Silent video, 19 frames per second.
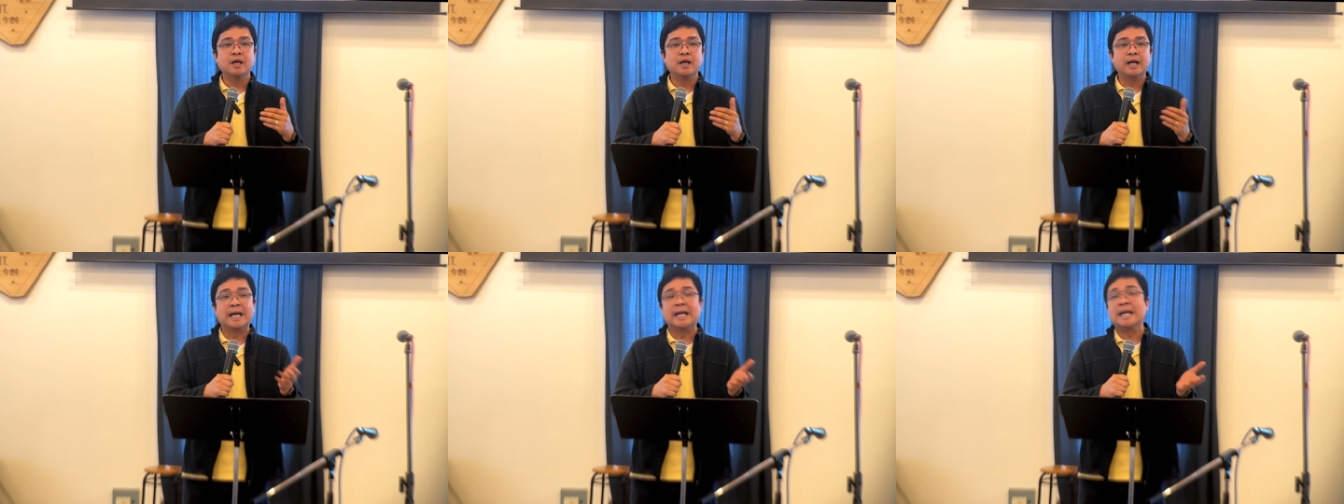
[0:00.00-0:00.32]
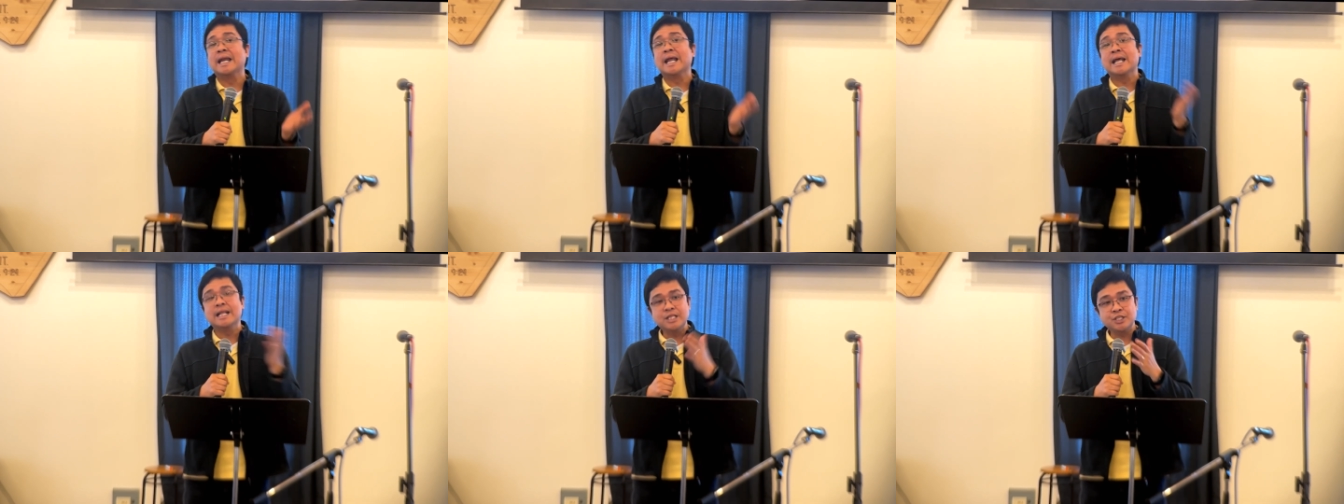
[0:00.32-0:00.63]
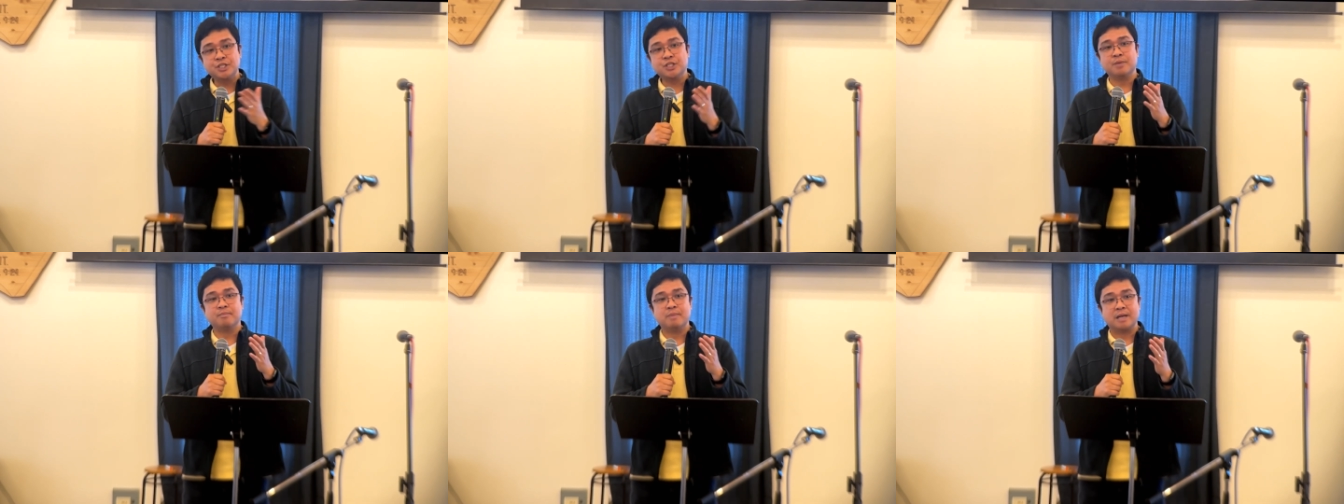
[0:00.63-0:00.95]
an
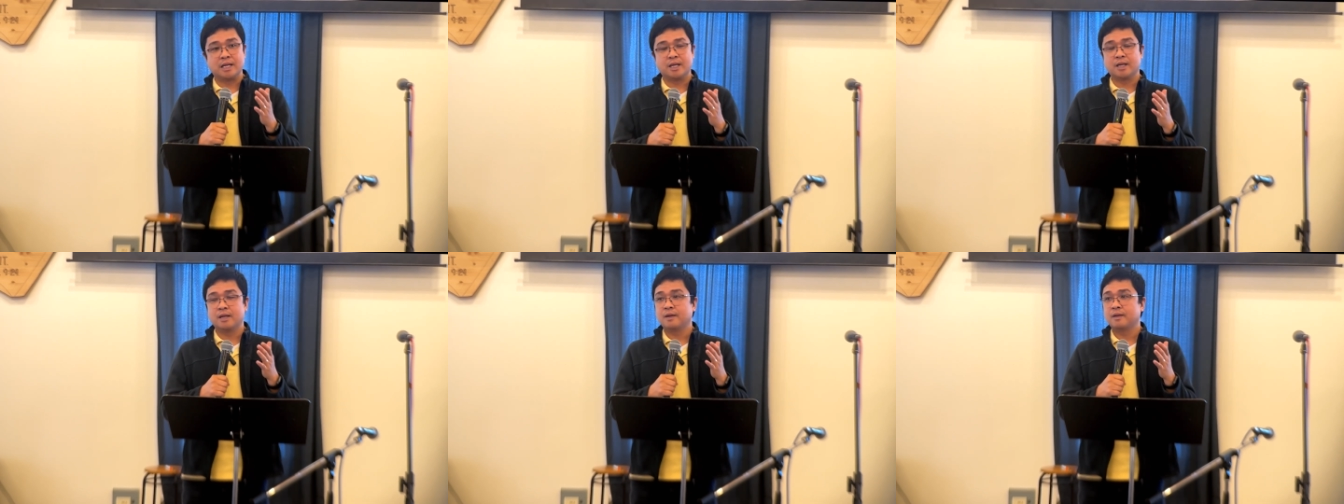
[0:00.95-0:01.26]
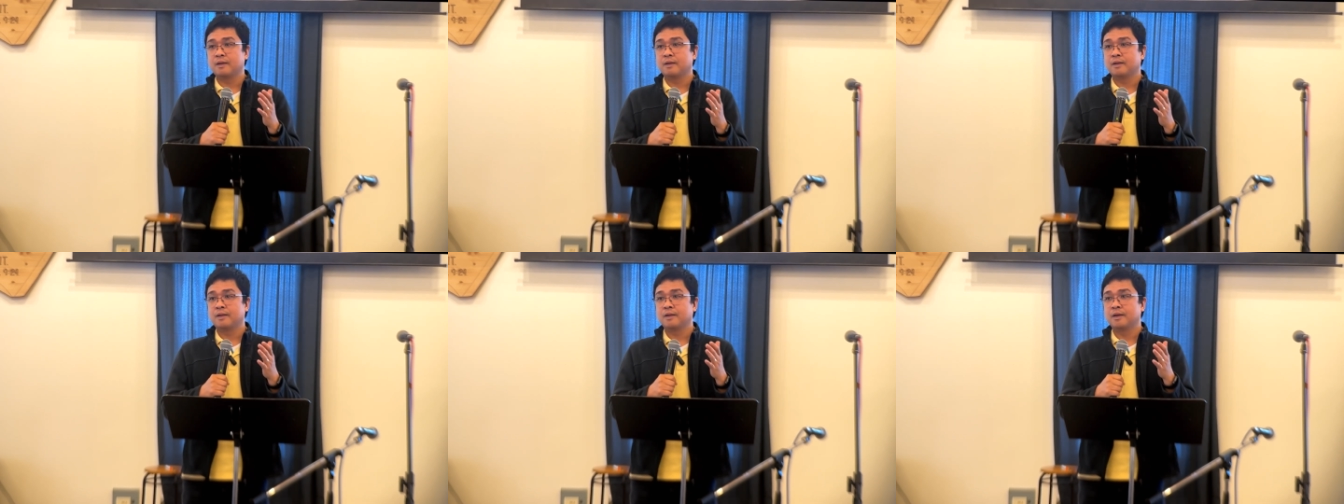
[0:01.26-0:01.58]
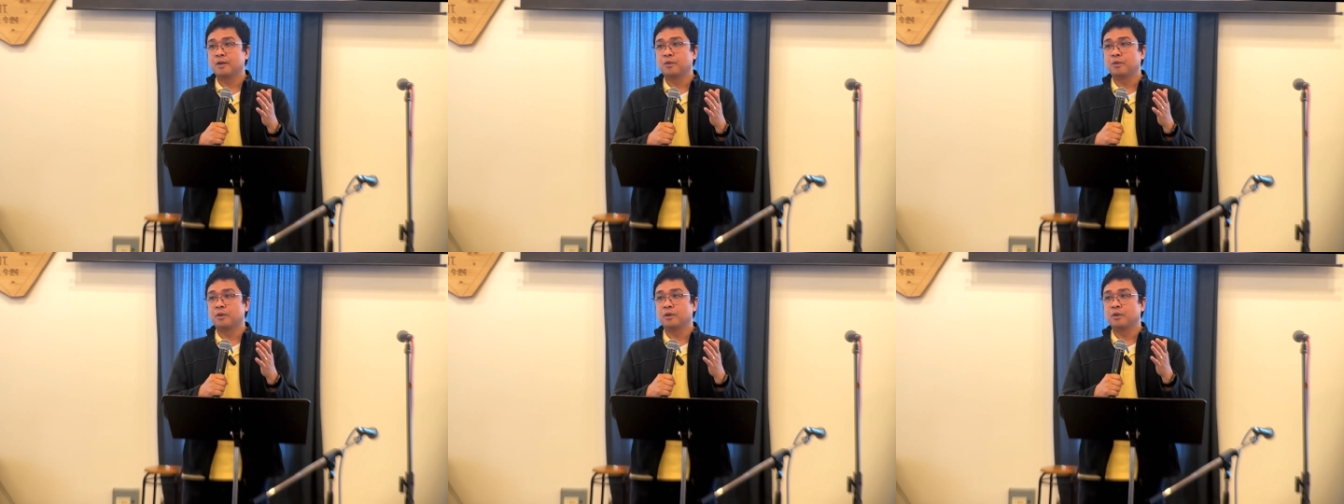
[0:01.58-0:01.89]
intimate
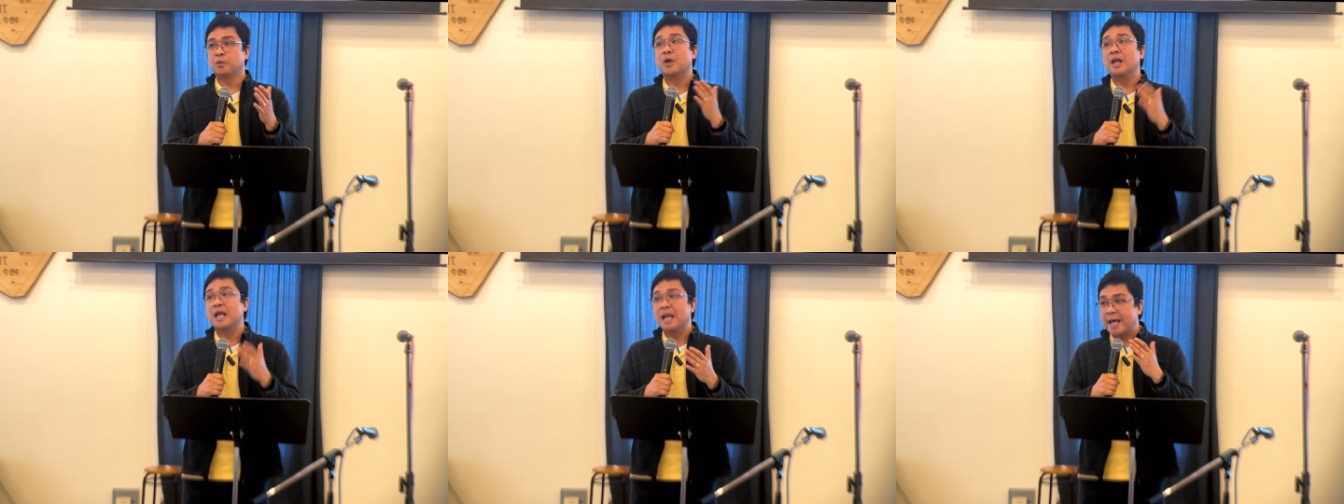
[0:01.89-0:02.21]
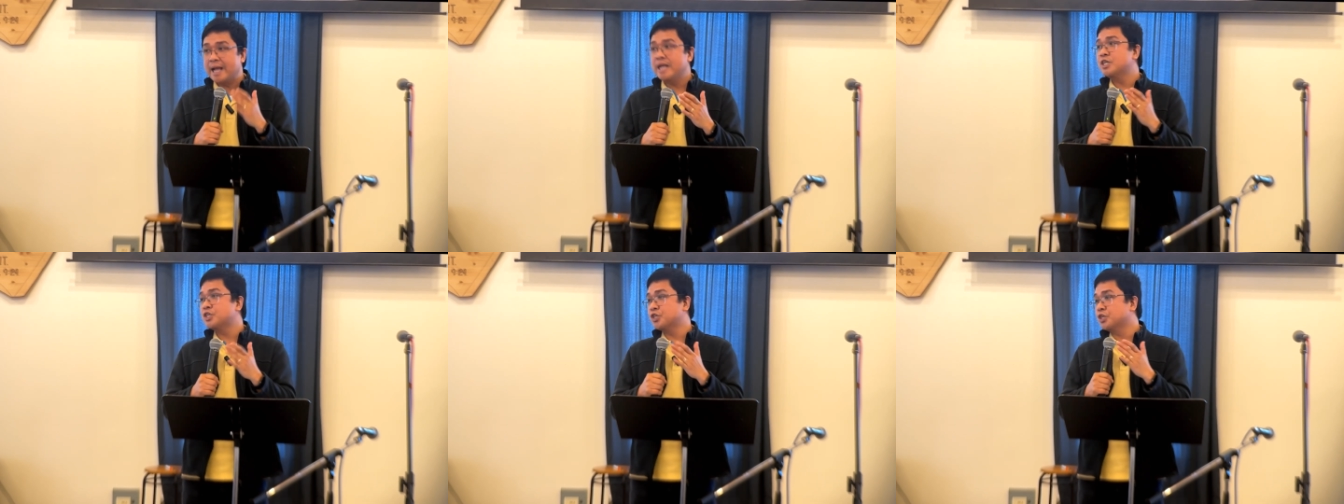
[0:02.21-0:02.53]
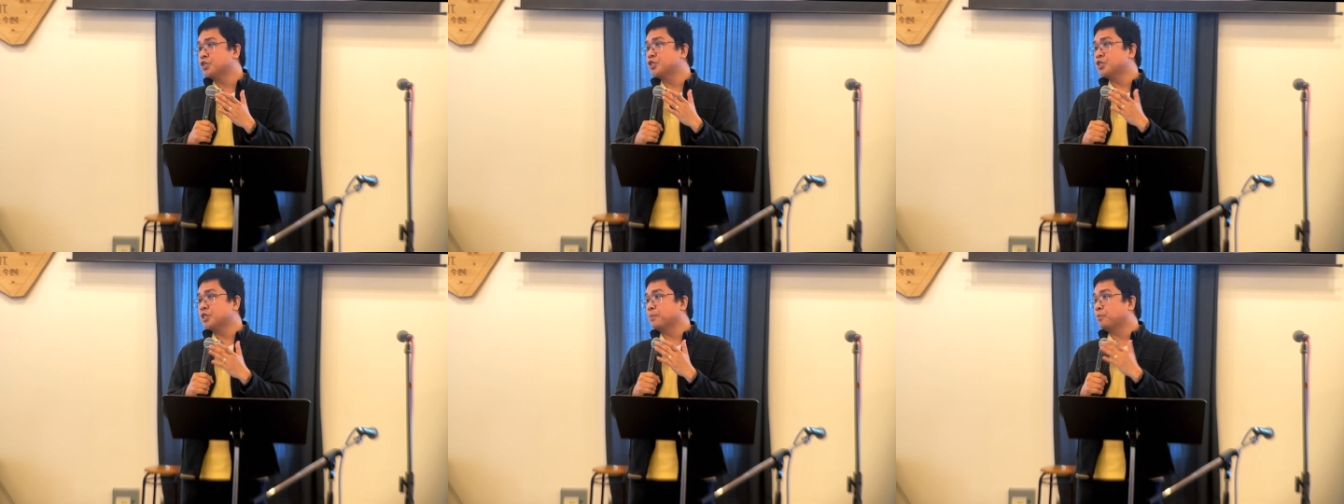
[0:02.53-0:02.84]

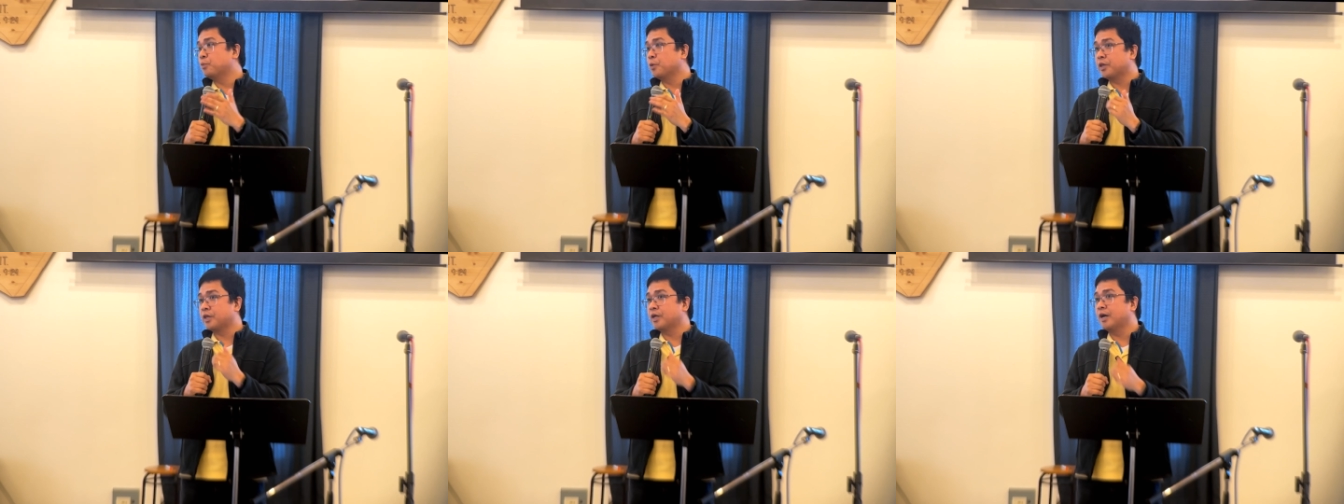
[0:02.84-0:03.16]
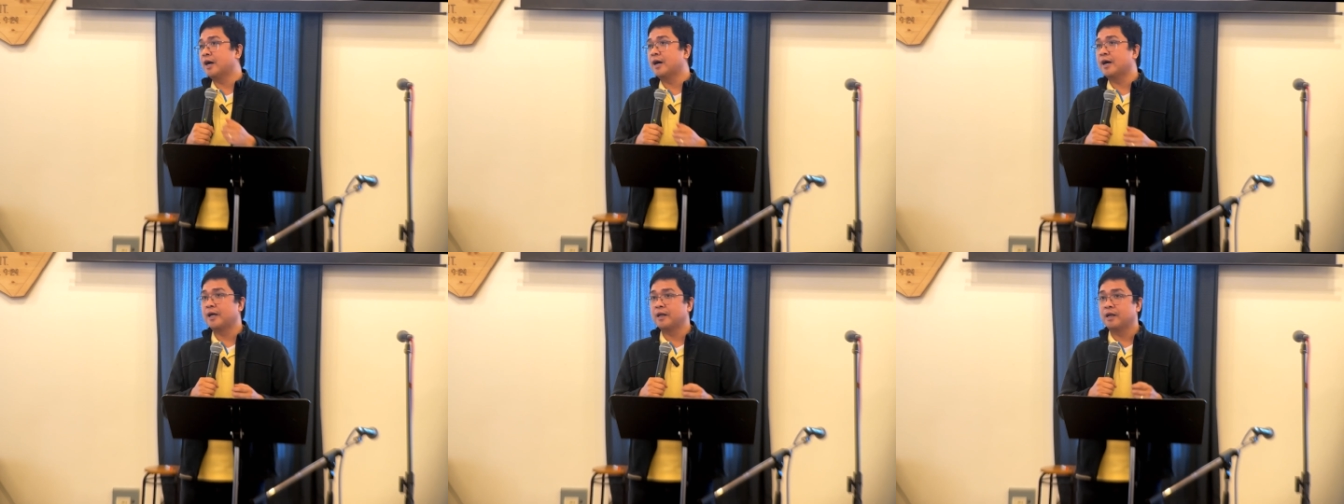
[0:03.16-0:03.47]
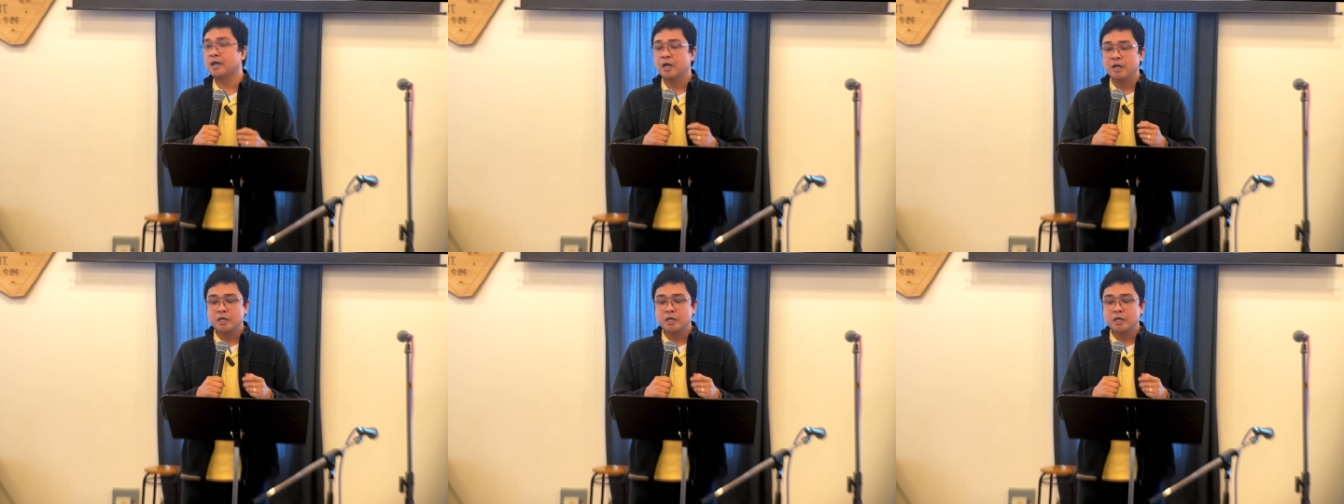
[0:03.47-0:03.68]
relationship with God.